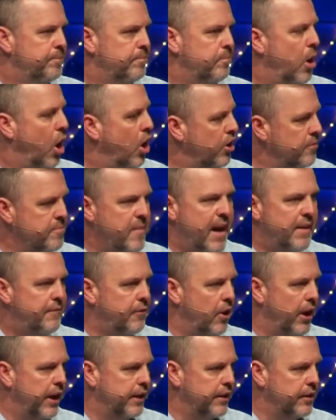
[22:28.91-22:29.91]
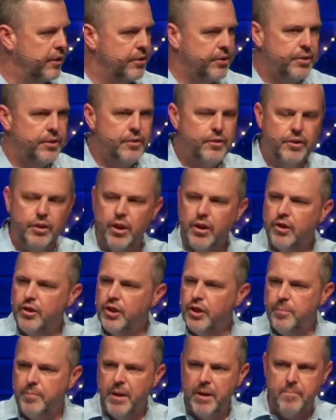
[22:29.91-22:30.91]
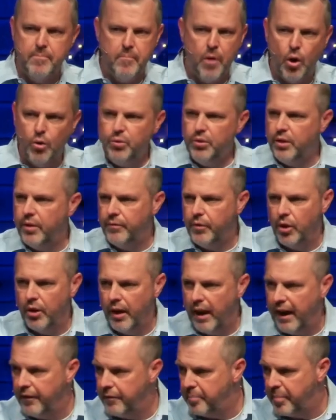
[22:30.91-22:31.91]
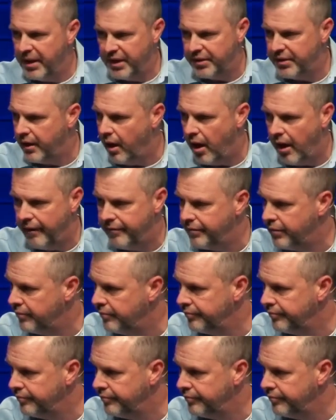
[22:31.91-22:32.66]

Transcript: pardon my frankness, you're going to spend most of your life pissed off.